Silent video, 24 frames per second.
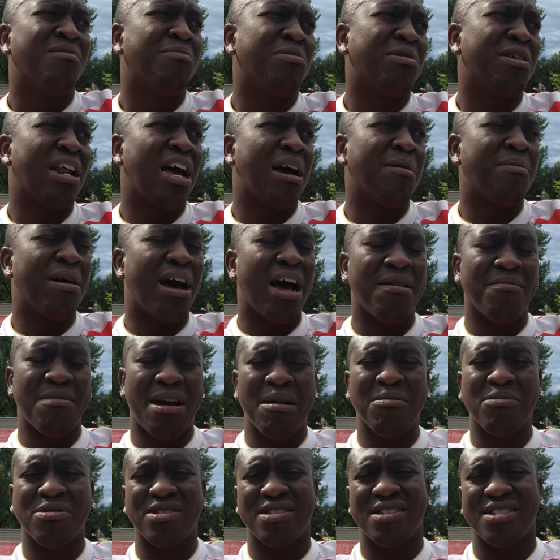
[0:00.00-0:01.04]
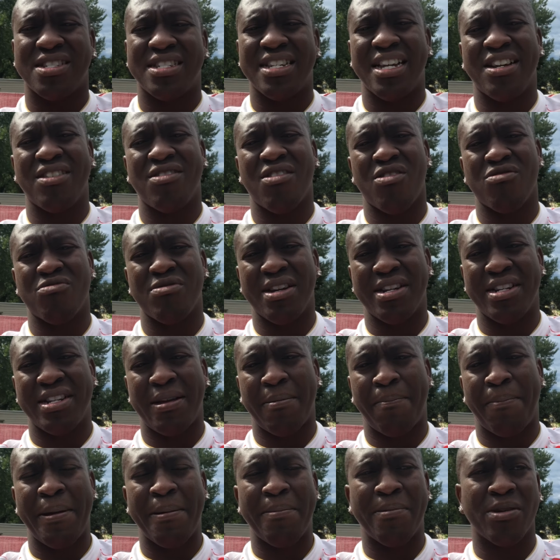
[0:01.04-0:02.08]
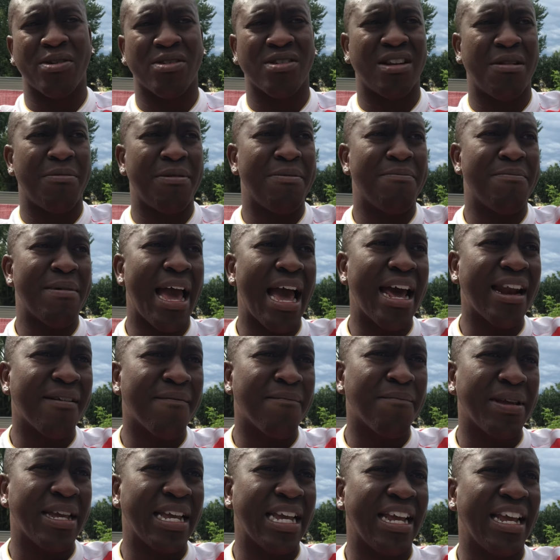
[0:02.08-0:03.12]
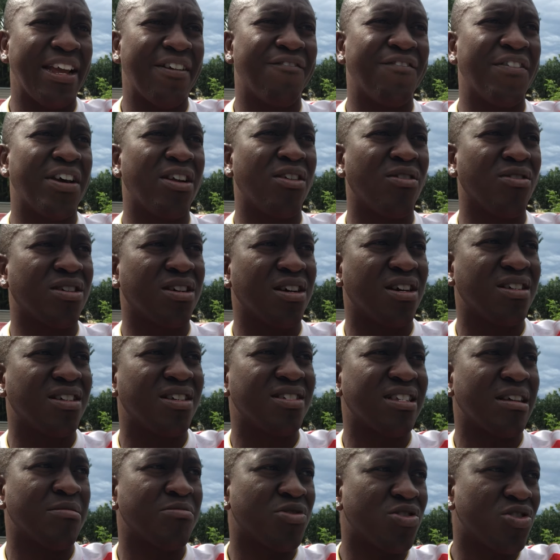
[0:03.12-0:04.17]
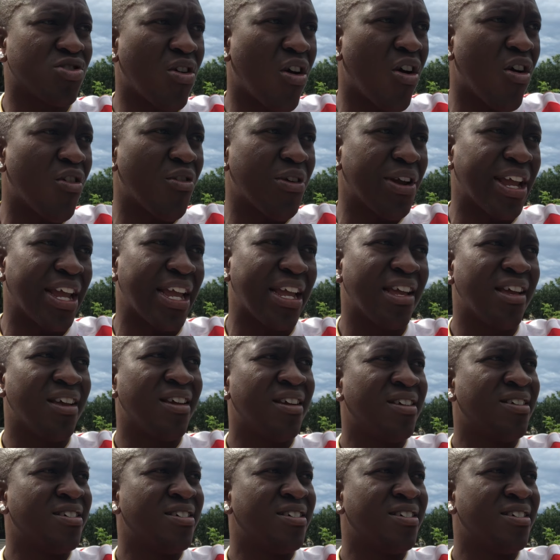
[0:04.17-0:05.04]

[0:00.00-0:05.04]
But I'm going to say it already, and people are going to be mad at me. Fellow Gunners, I'm sorry.